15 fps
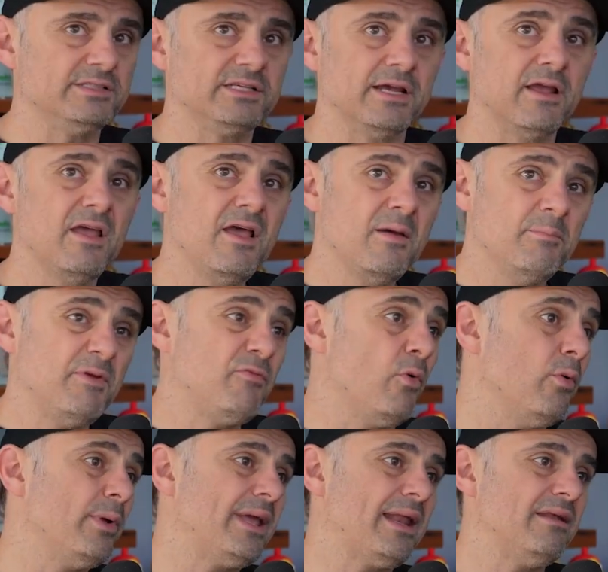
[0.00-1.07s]
is like,
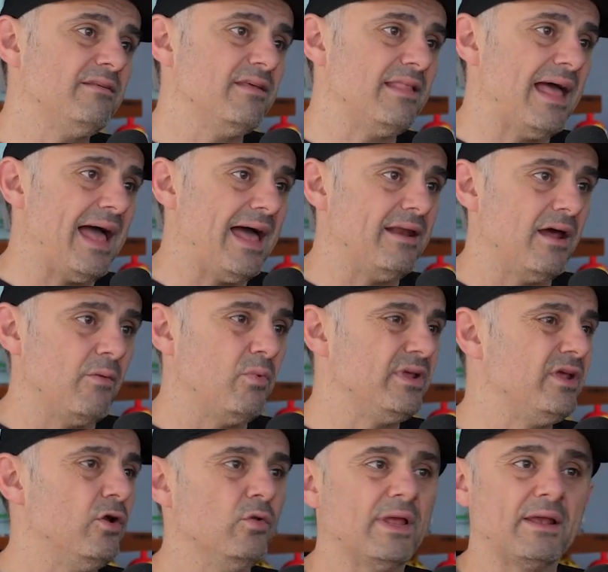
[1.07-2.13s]
before we get into that,
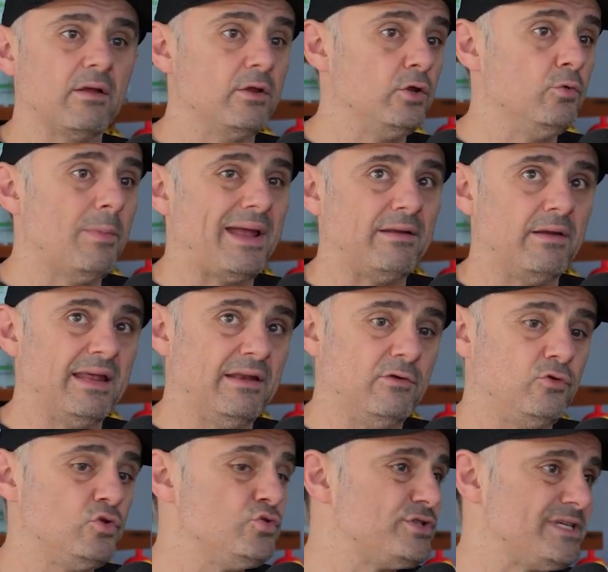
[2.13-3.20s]
you might,
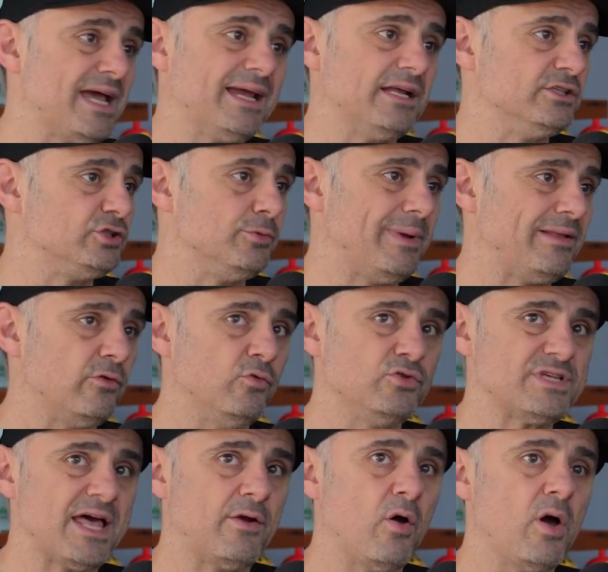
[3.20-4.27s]
in 2 seconds, you may
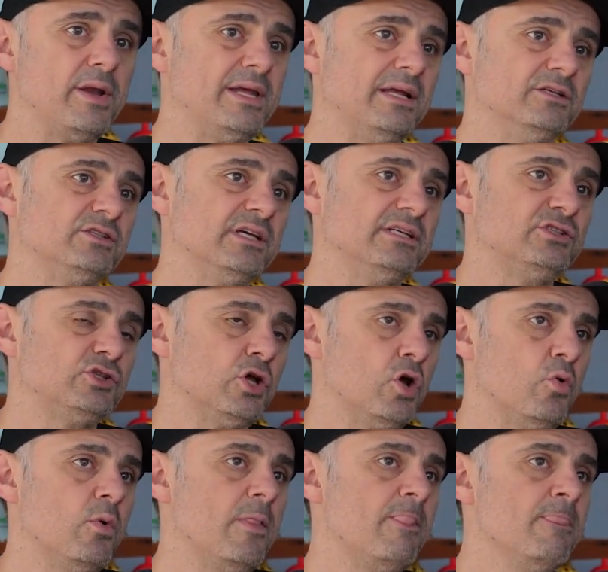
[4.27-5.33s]
lose that audience. And
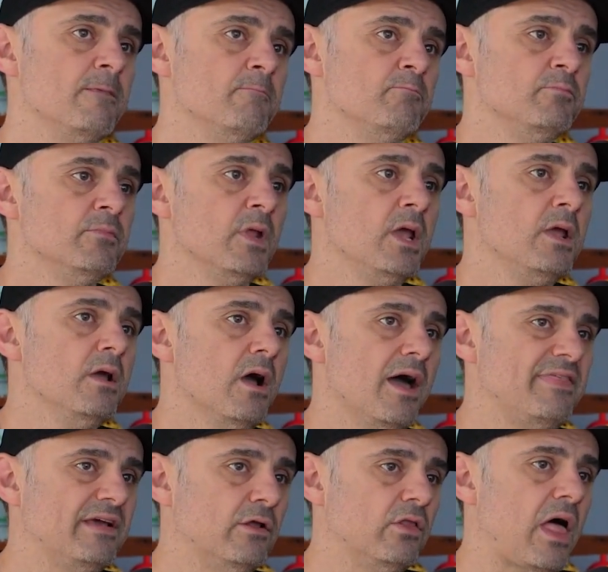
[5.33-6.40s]
so
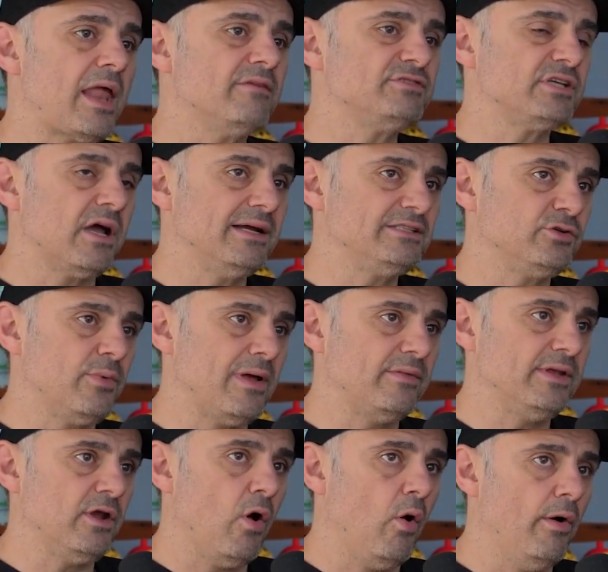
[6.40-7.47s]
I think a lot of science
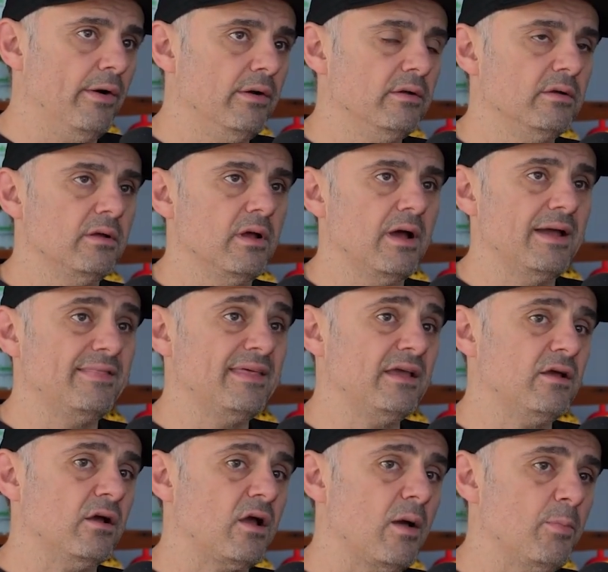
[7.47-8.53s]
around the art. I
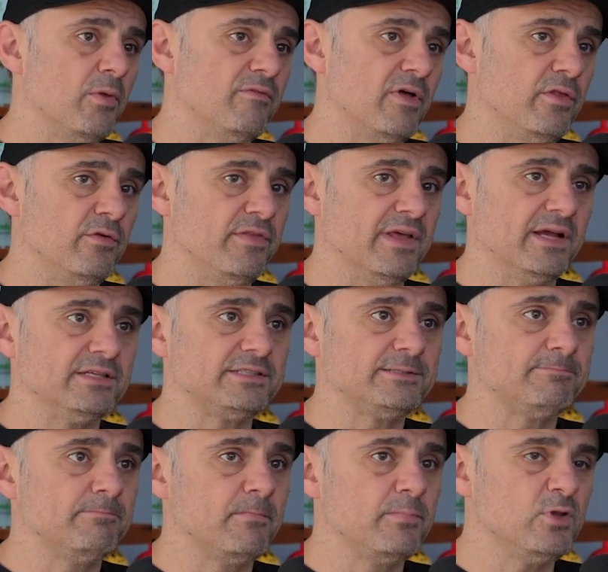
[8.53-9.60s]
think a couple of other
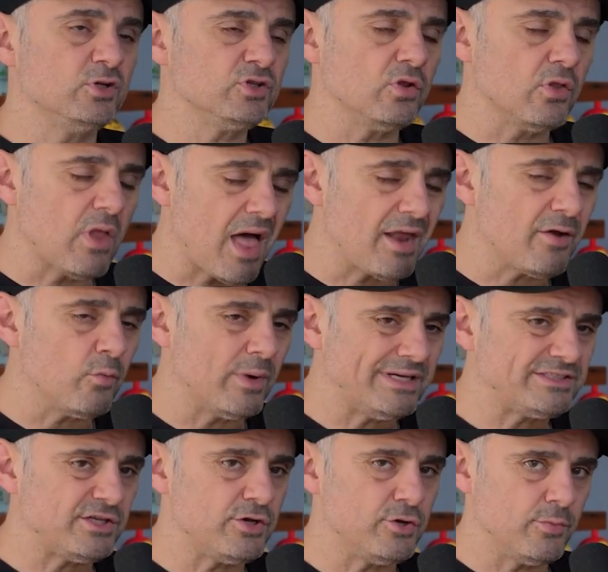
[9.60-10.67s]
things. There's a lot of
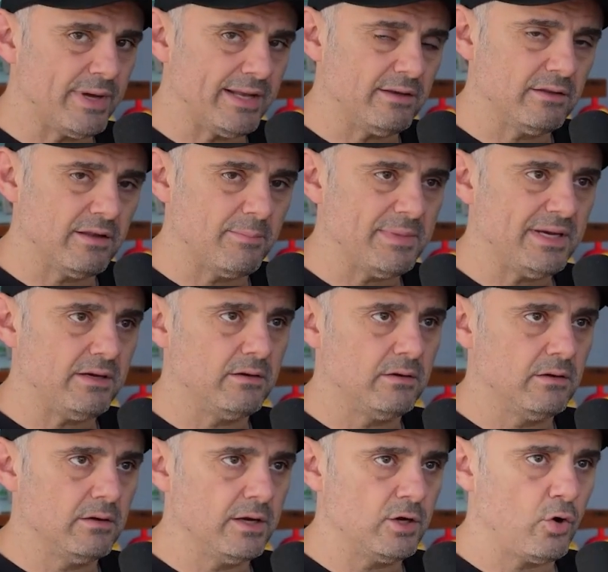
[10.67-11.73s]
ways to do it. Let me
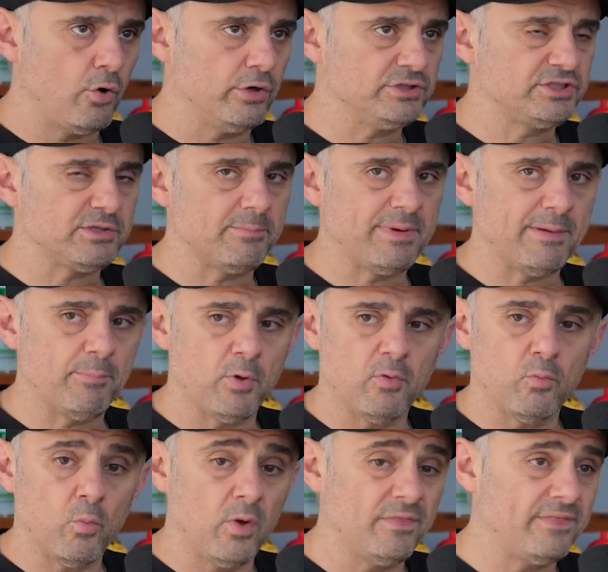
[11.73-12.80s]
encourage some people.
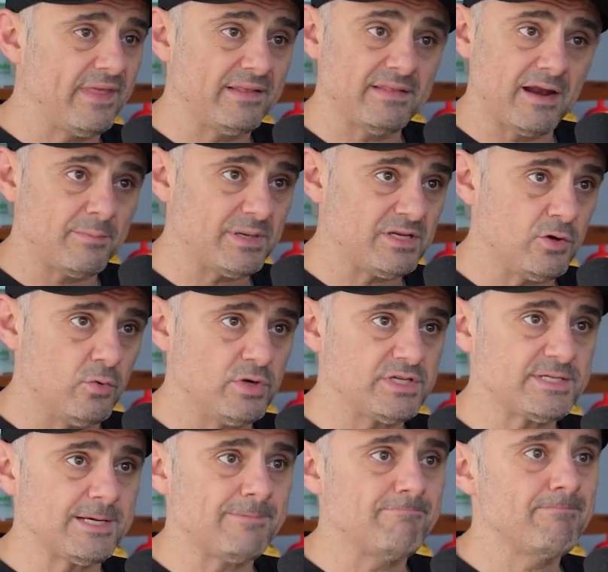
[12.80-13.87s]
One thing that I've been
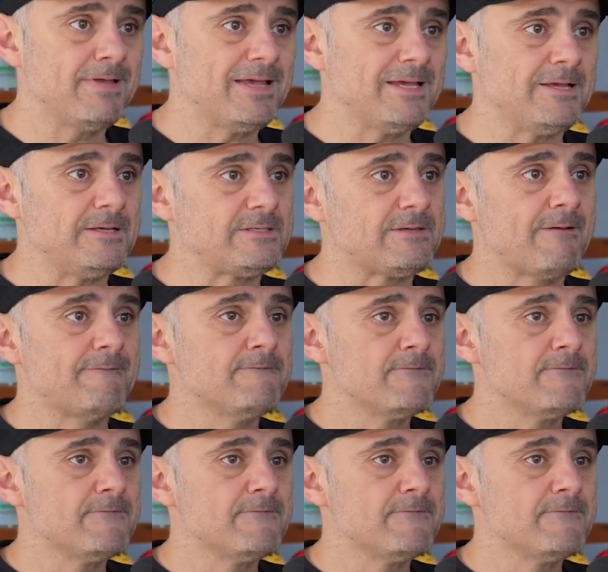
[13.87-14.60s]
noticing is